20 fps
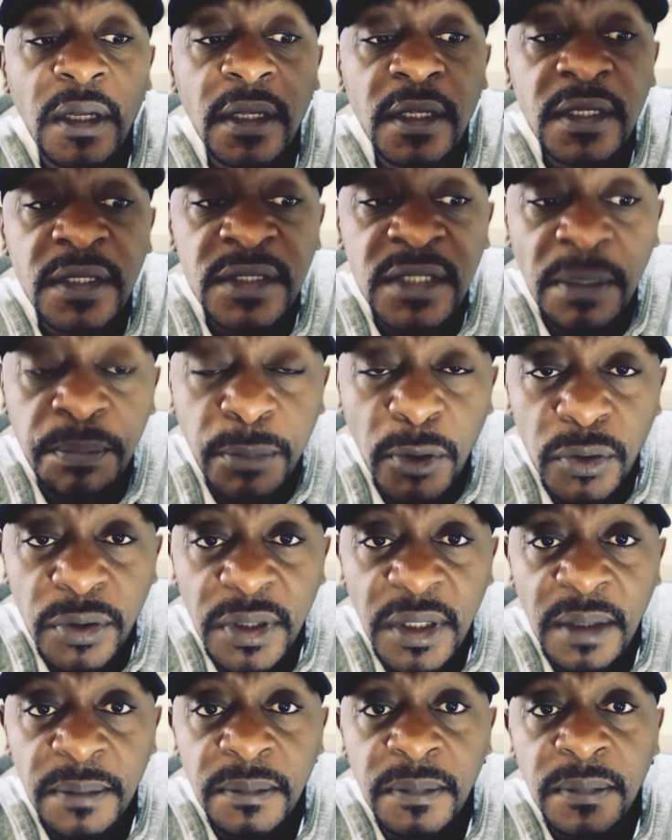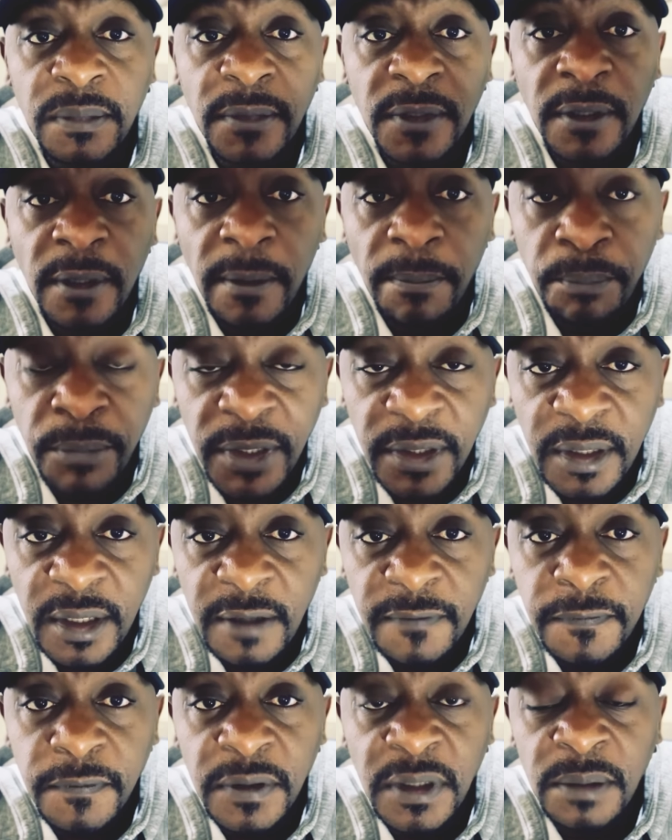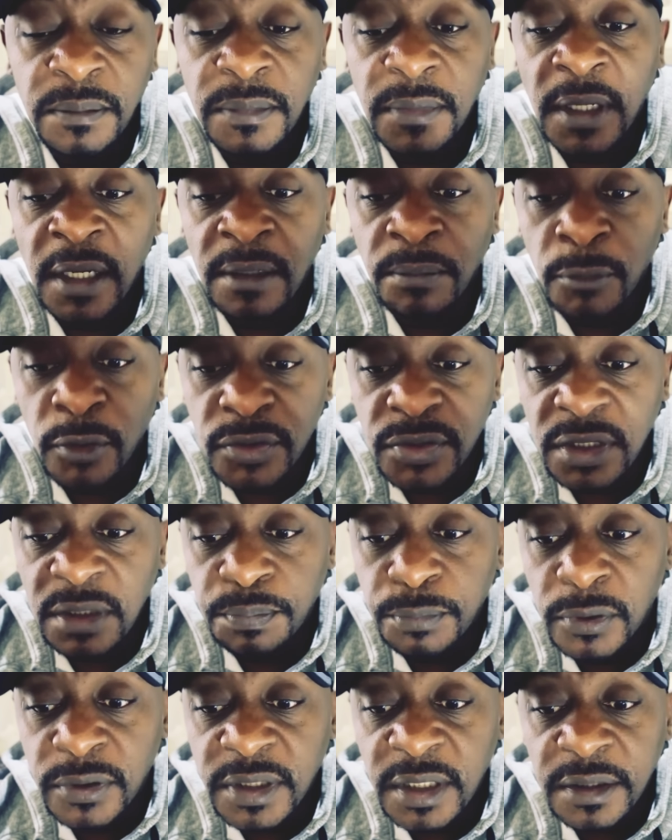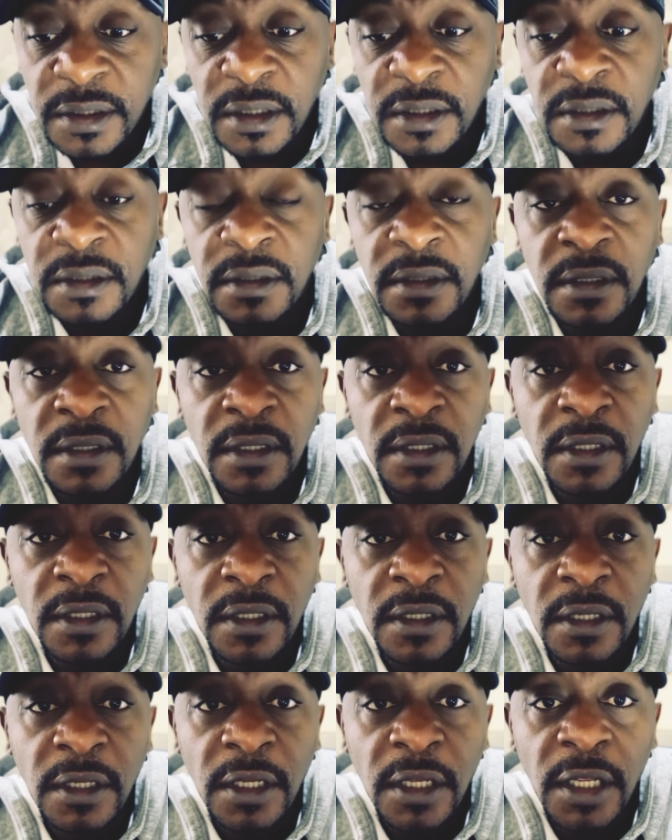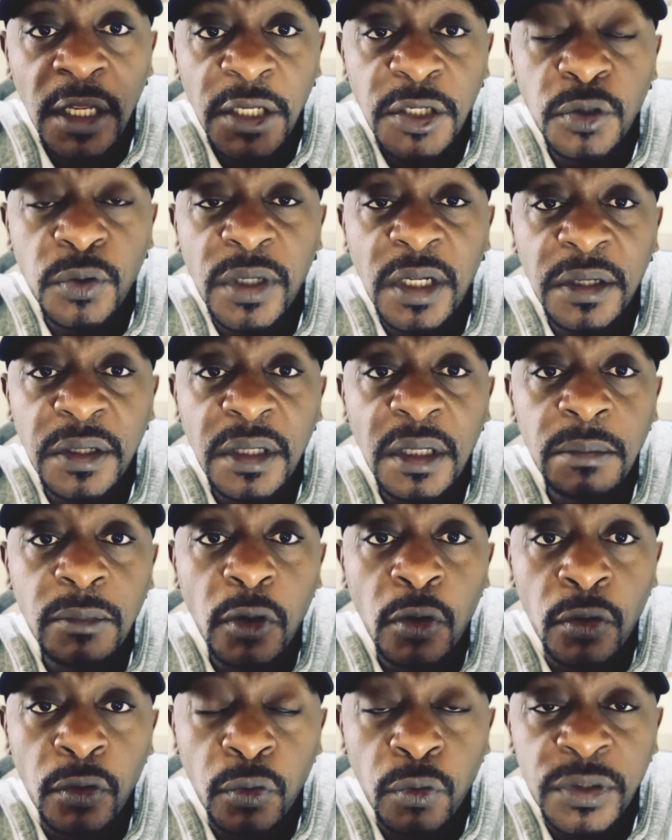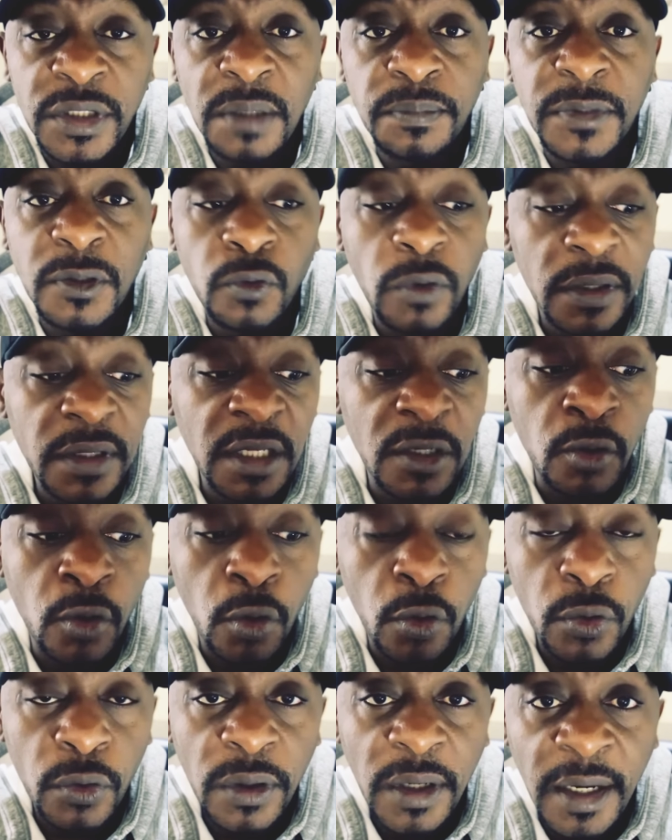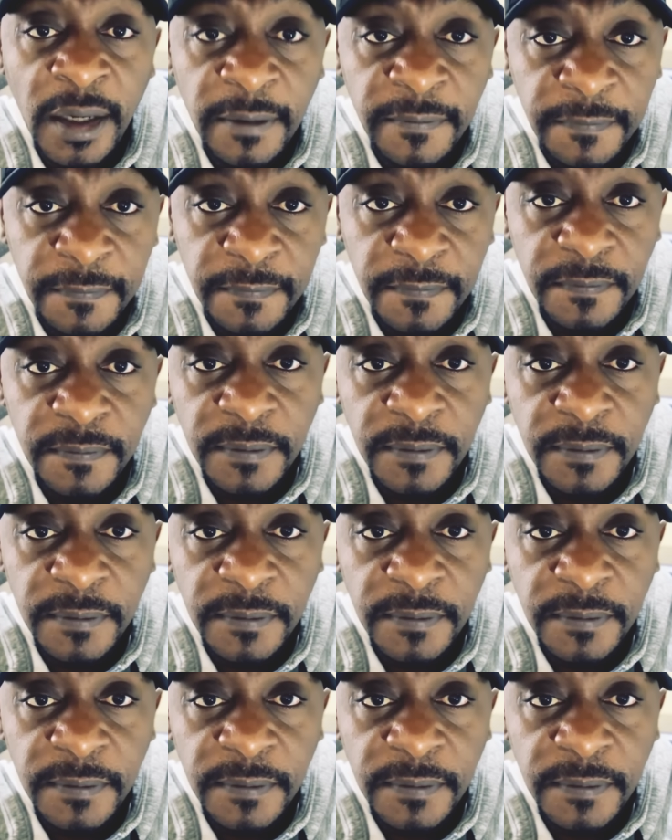support them, be there for them, and most importantly, educate them on something what they call love.